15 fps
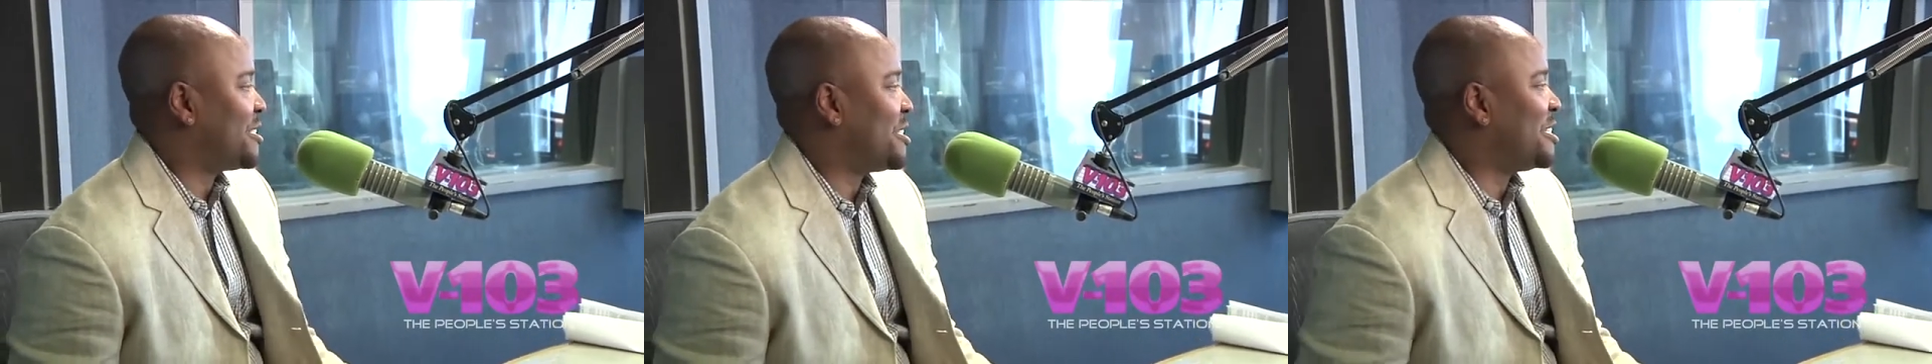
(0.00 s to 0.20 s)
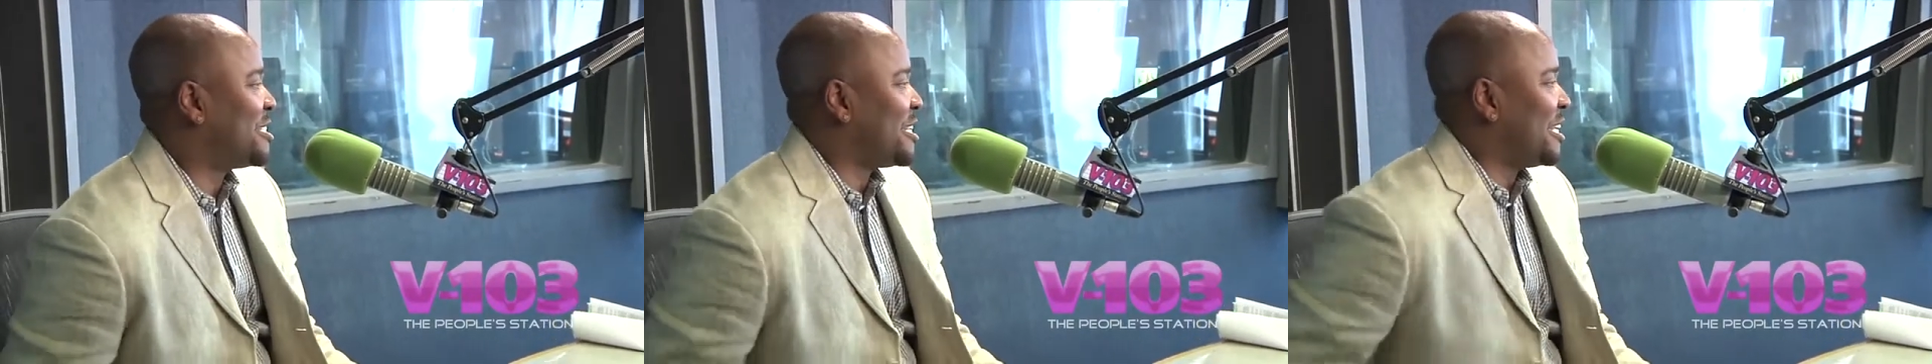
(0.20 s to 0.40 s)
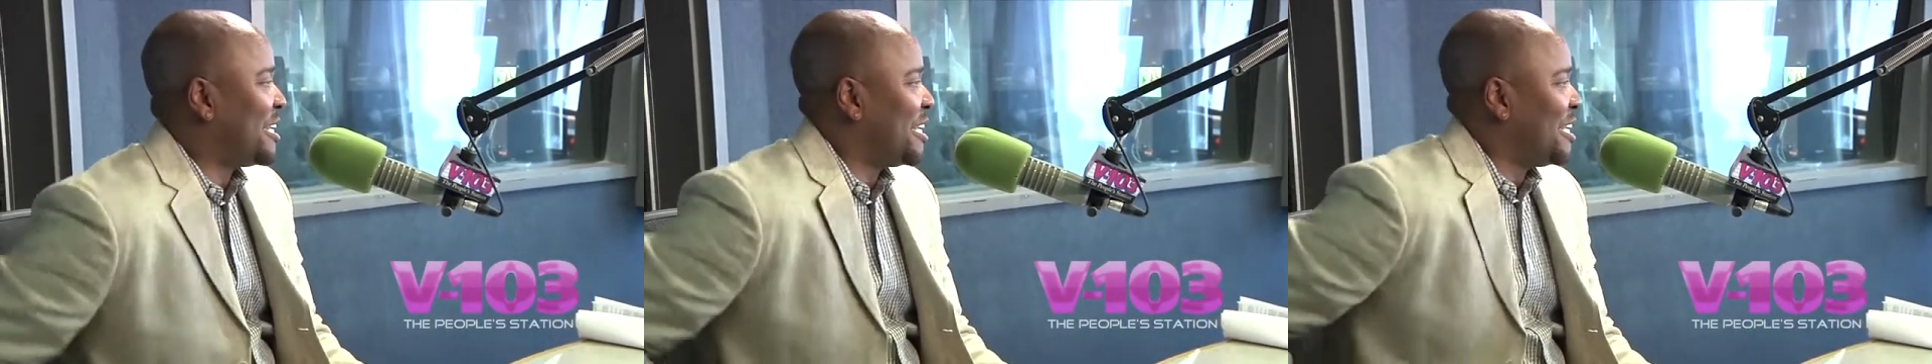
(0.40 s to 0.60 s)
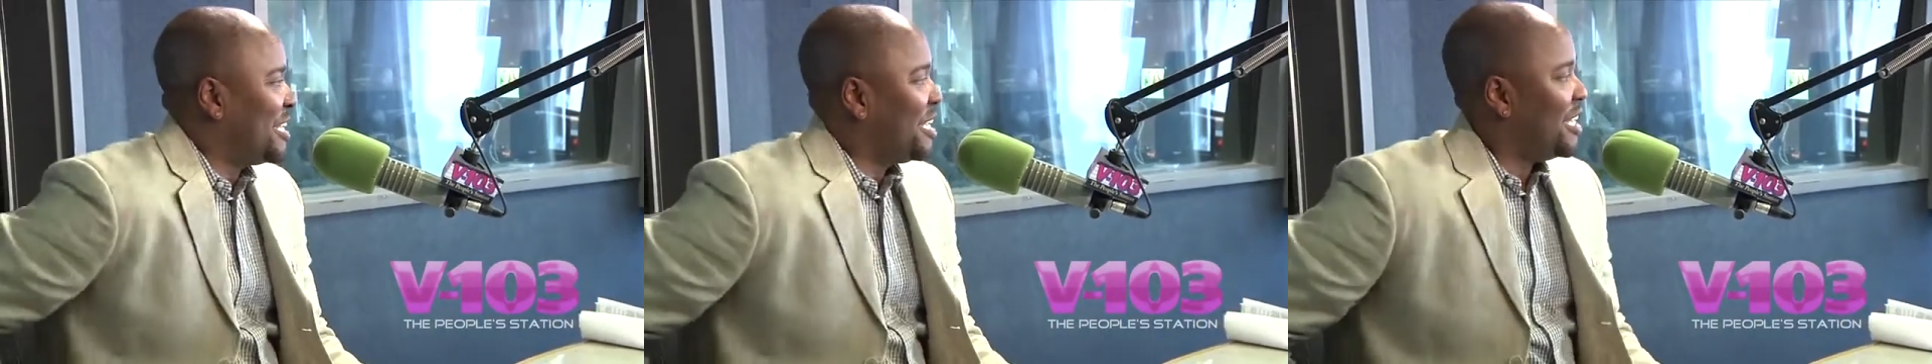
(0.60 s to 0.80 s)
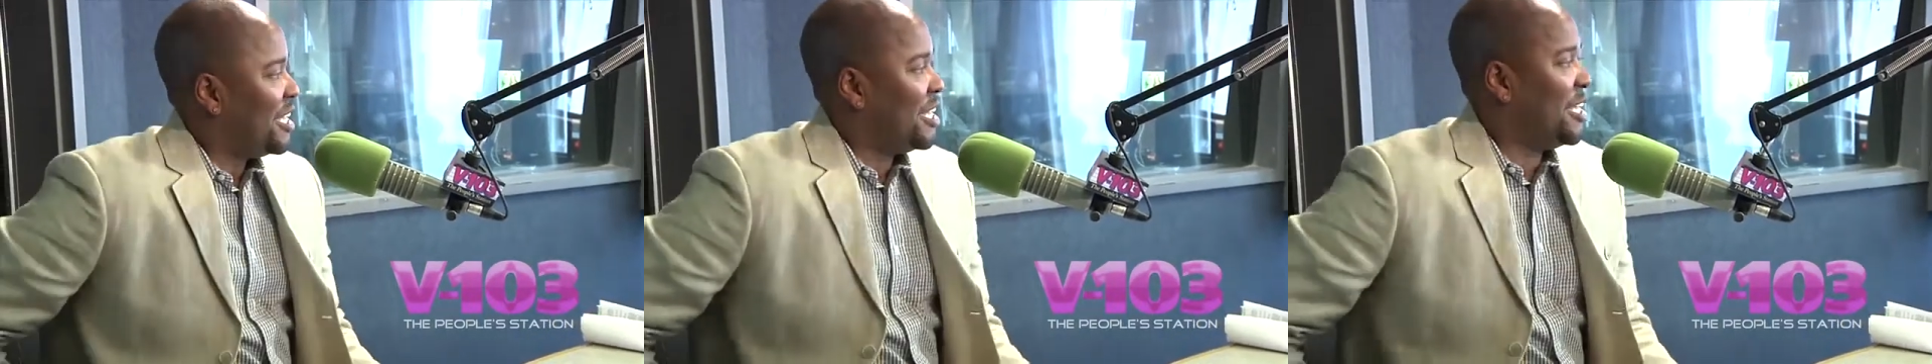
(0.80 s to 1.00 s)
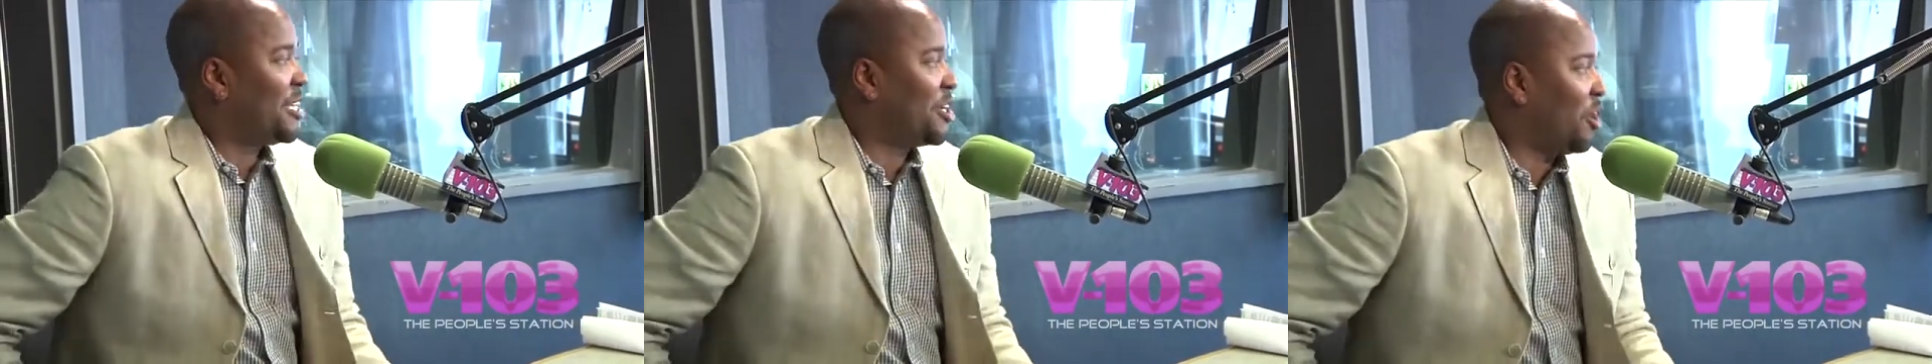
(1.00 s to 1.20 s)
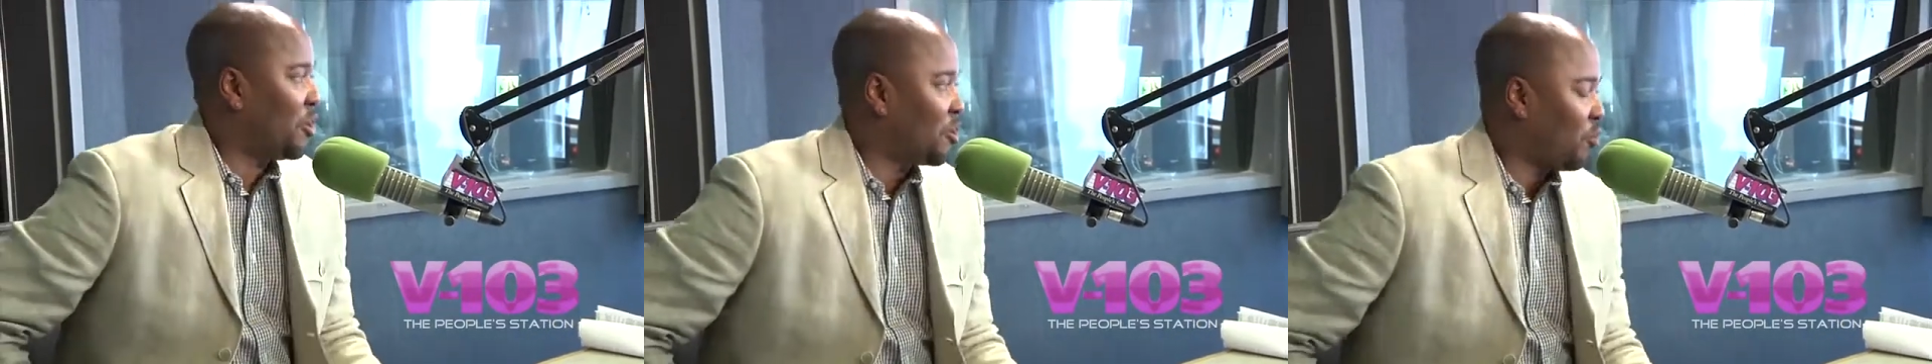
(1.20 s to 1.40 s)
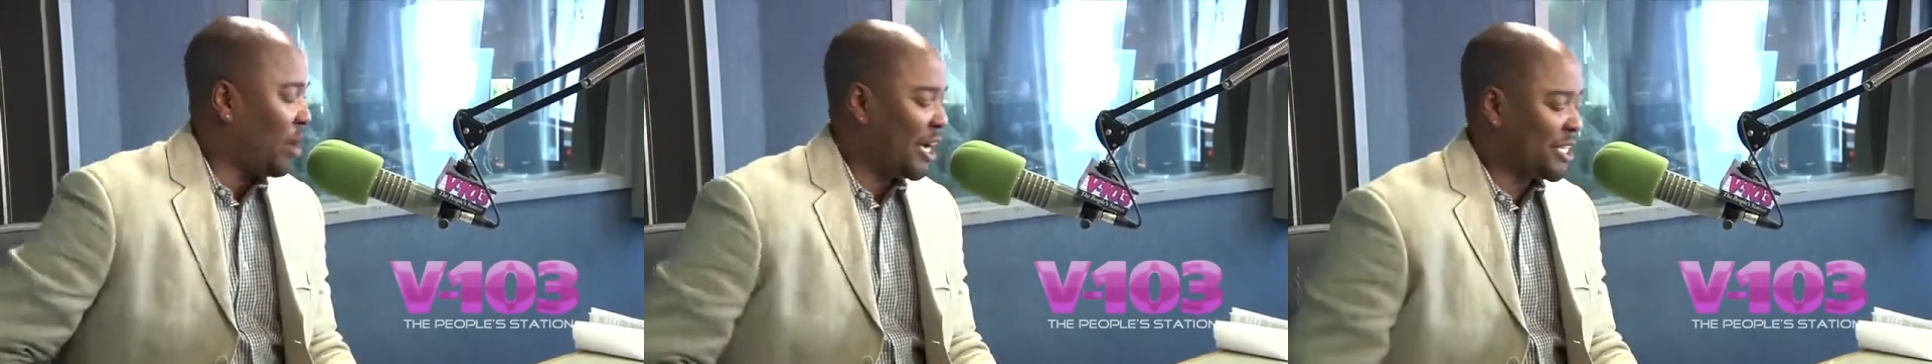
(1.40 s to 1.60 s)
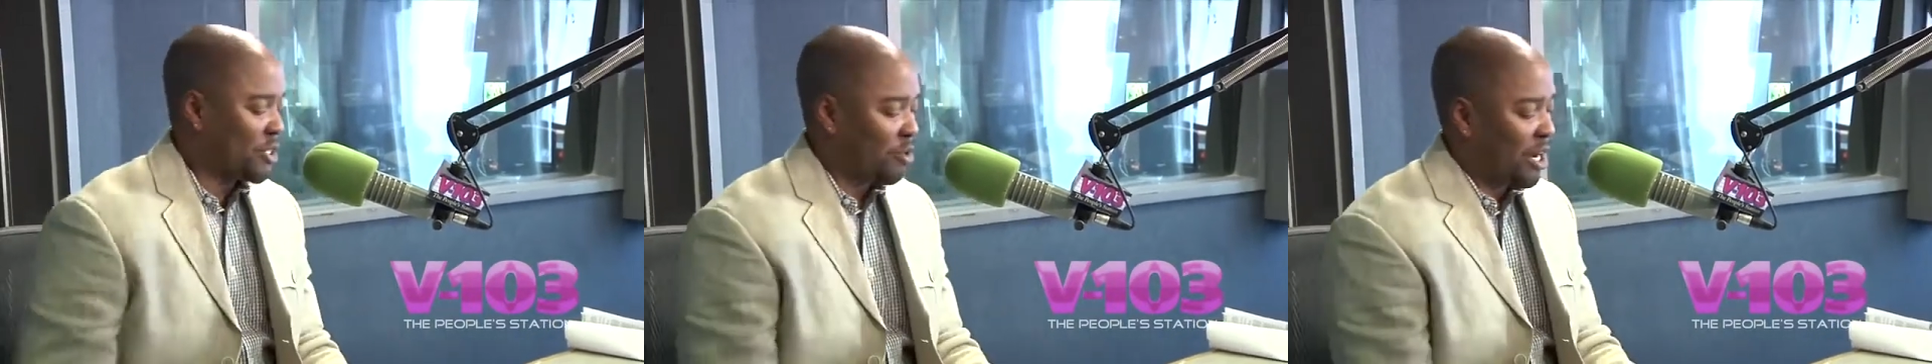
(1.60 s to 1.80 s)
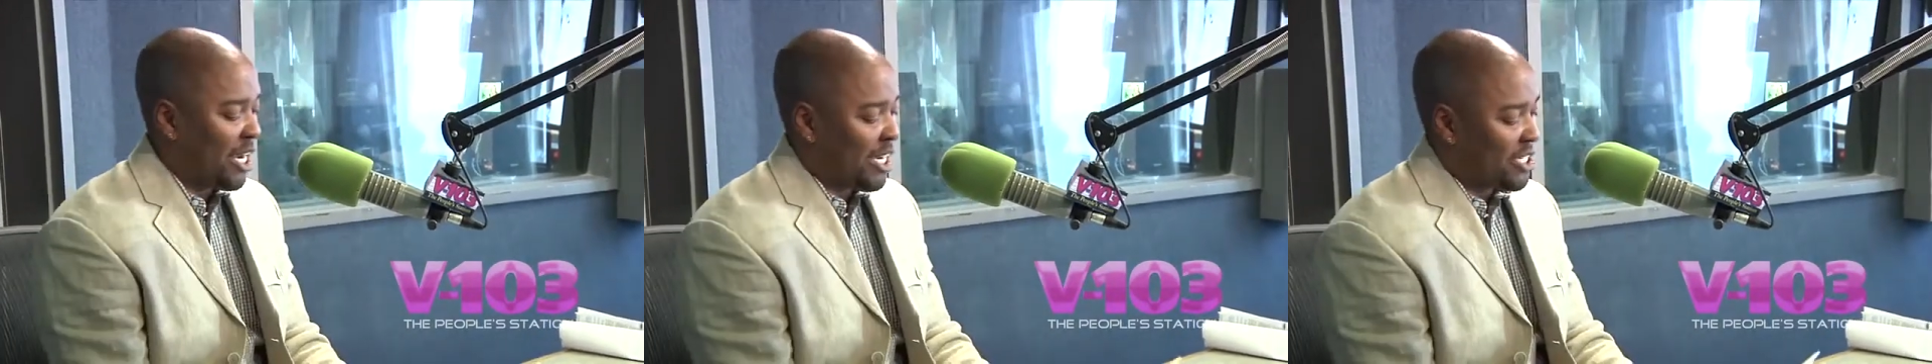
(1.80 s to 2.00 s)
she said that he called her white
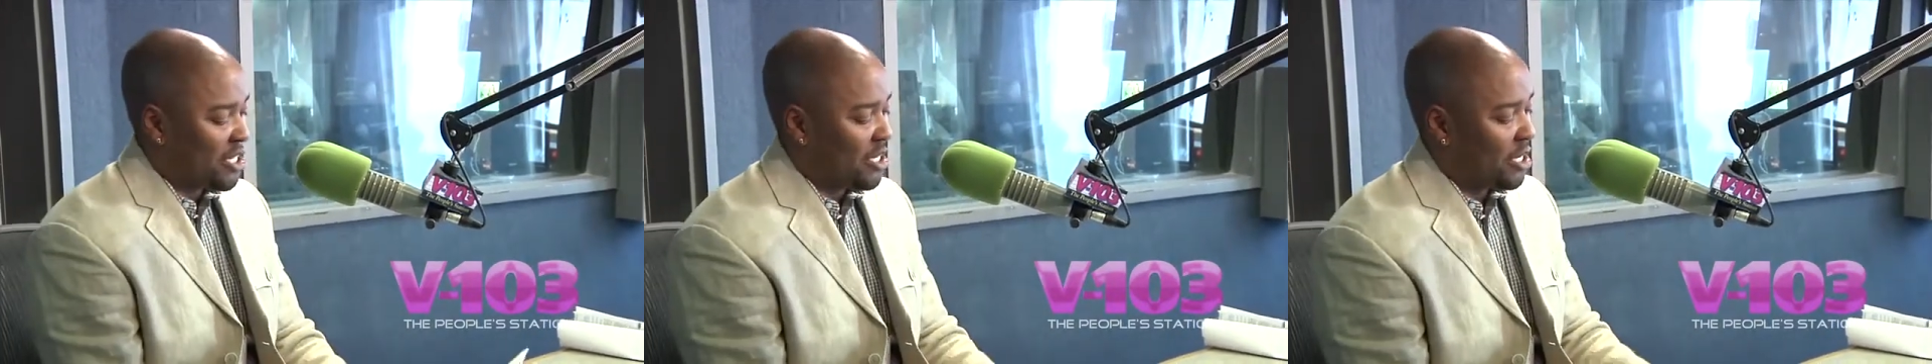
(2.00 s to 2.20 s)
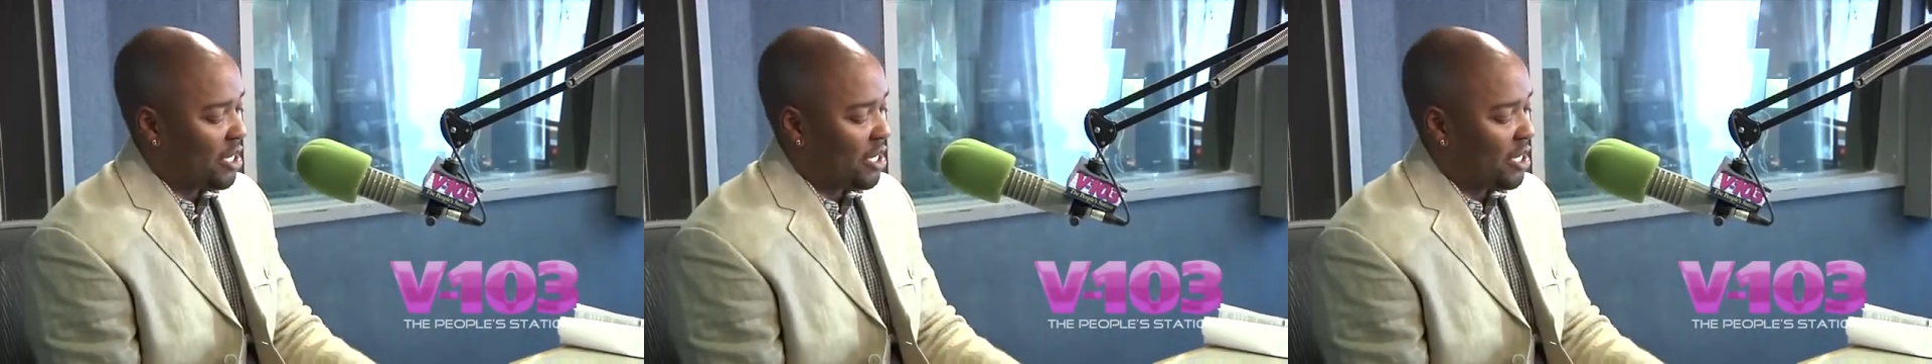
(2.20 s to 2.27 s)
trash.